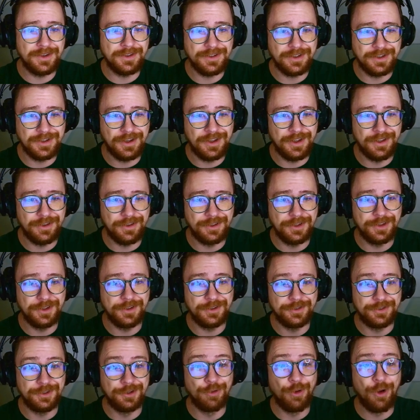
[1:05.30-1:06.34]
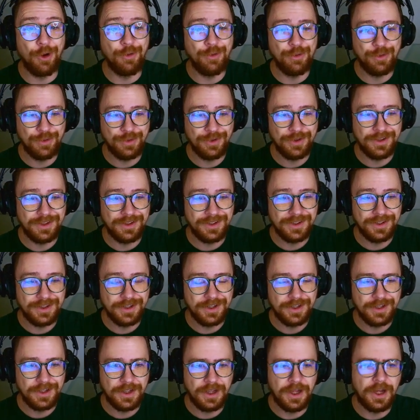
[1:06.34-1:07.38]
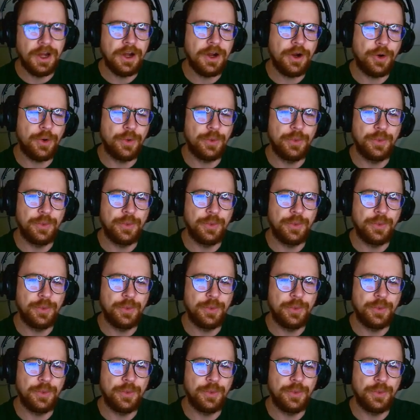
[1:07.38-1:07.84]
you know, the Zero. Oh.